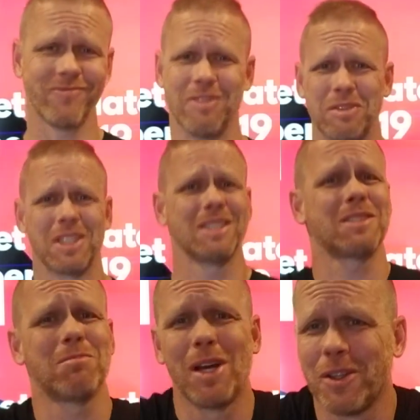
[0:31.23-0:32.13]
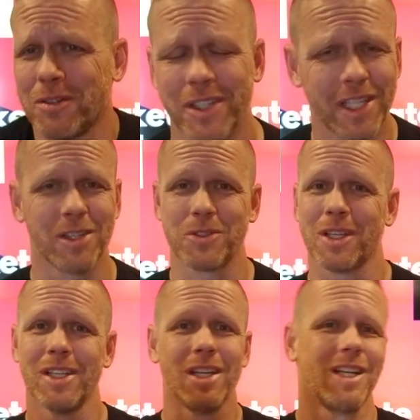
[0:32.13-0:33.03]
You've seen some of my other videos.
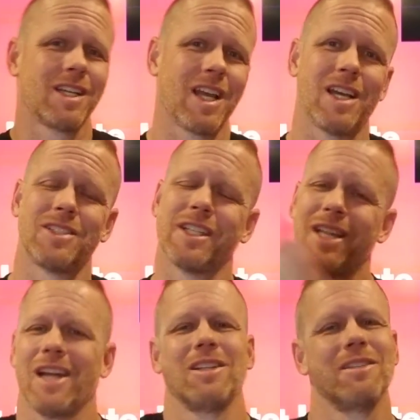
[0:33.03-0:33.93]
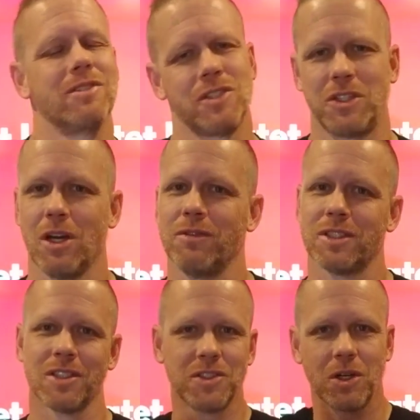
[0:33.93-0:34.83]
Guys, you gotta leave the stove.
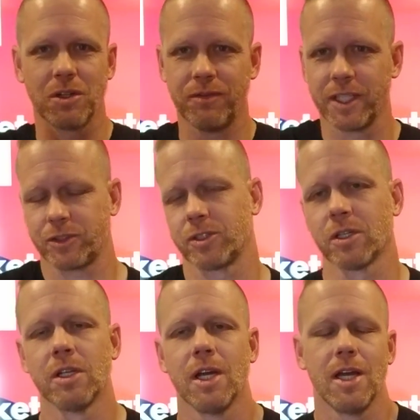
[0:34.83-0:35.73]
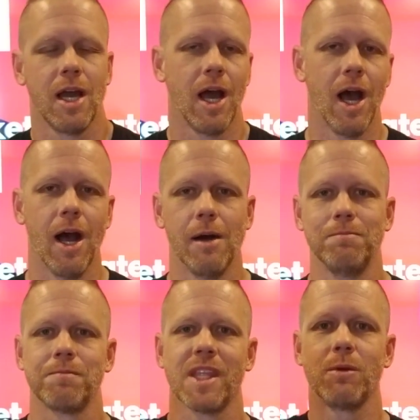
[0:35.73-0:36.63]
It's considered a fixture.
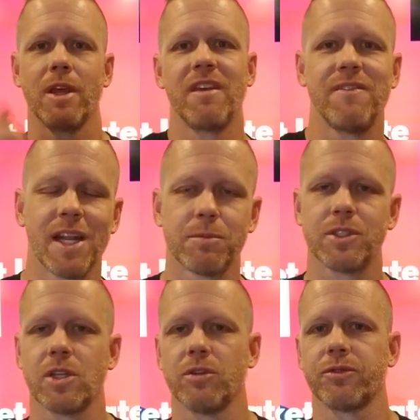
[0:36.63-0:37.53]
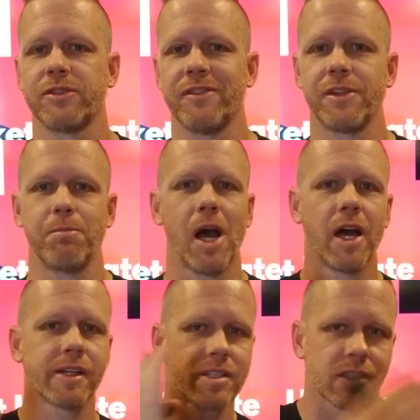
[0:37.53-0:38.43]
Anyway, they found them a stove for 50
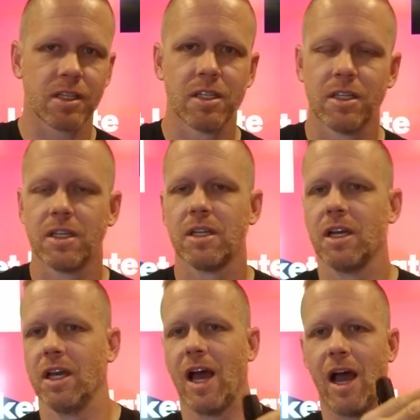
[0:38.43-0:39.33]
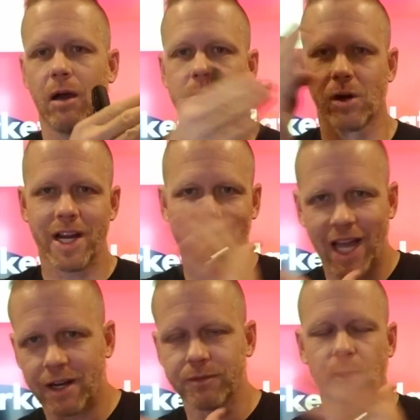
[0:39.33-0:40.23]
bucks. I ran and
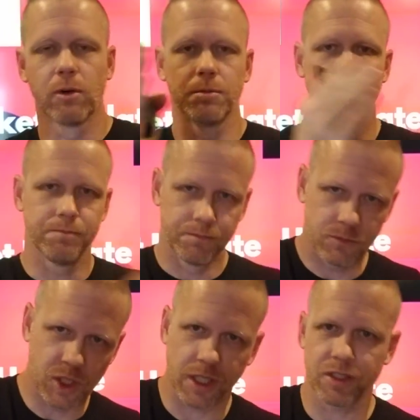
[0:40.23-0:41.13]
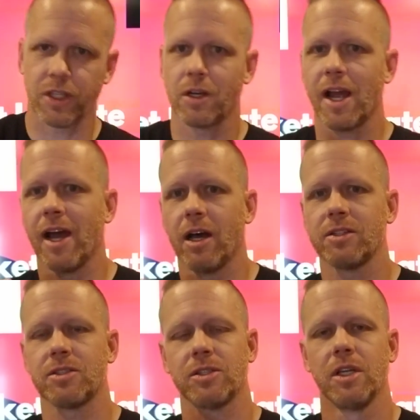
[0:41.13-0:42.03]
got it for them, took it to their
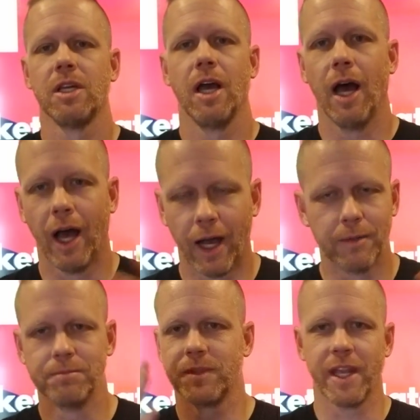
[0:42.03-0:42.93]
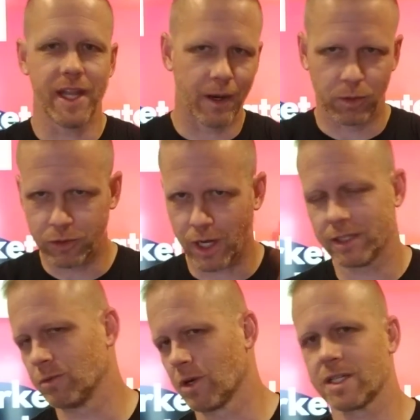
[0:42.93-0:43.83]
house. And now we're
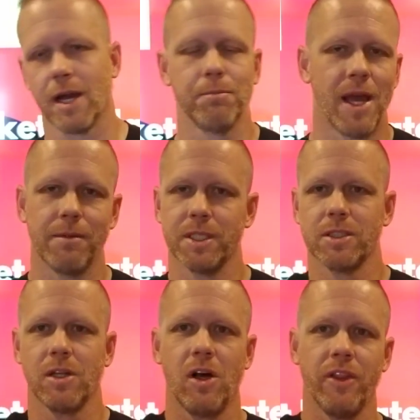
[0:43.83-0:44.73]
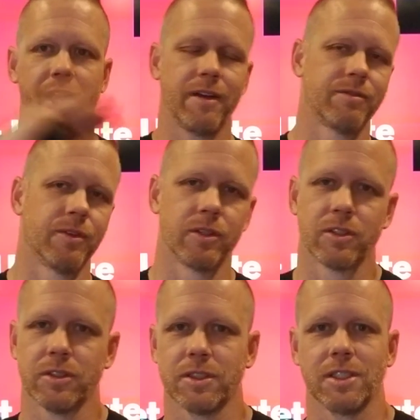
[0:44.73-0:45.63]
trying to work out payment and all that
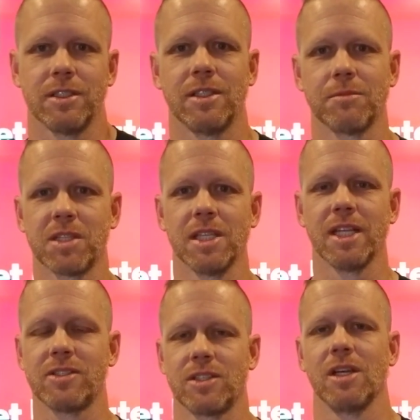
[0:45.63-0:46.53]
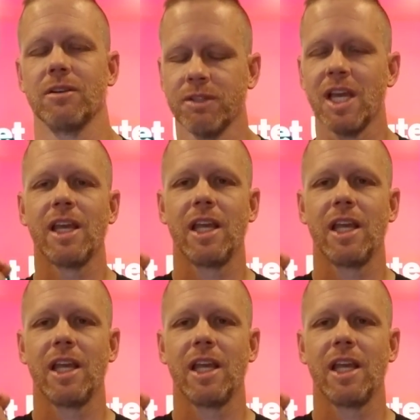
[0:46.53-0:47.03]
for them getting that stove.